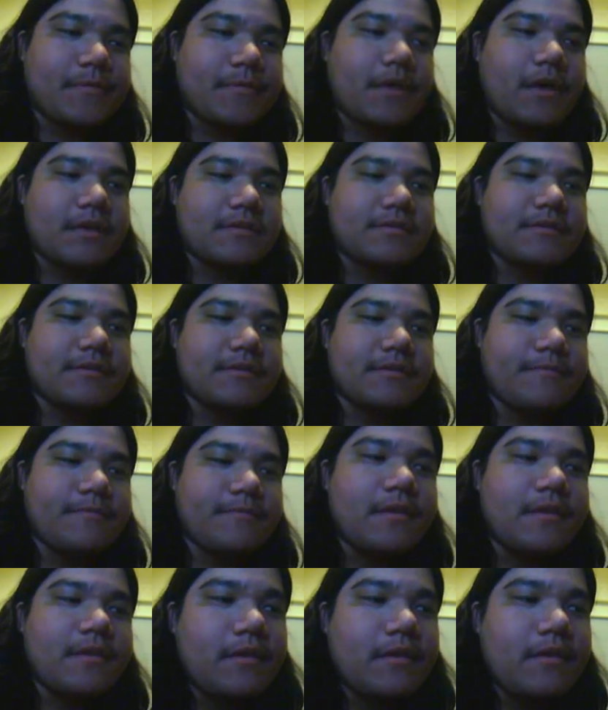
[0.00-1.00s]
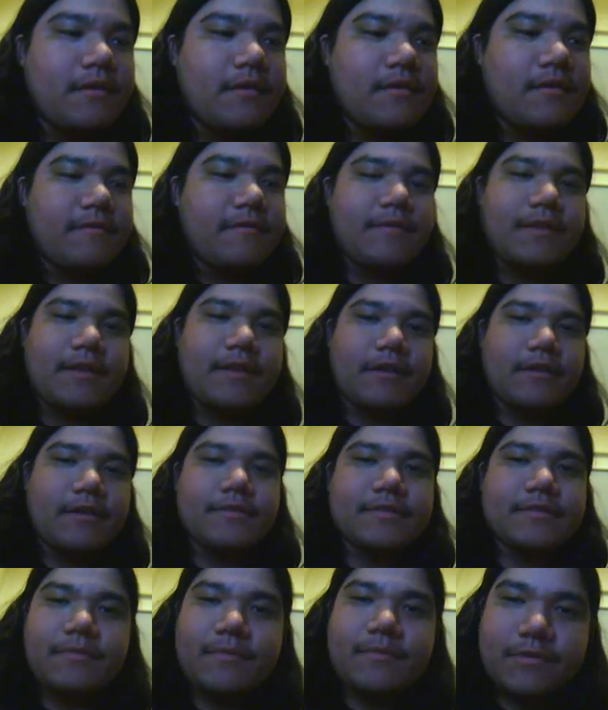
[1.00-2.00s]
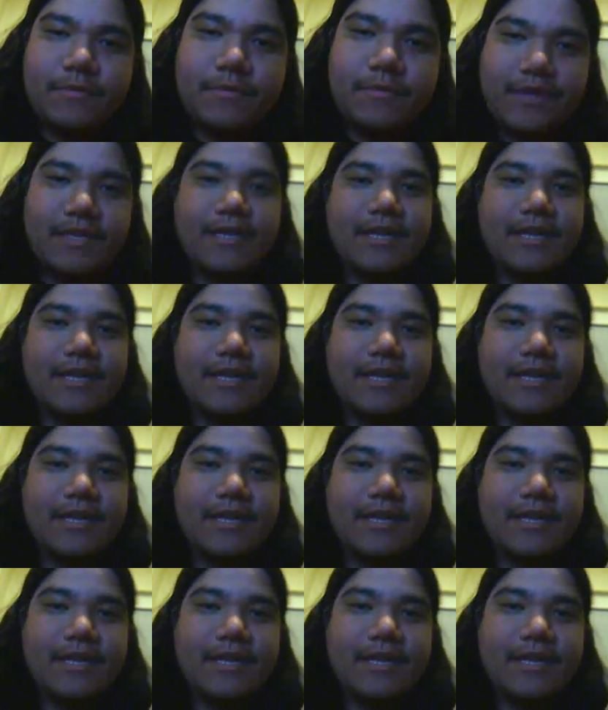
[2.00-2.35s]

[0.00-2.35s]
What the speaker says: awesome videos in between,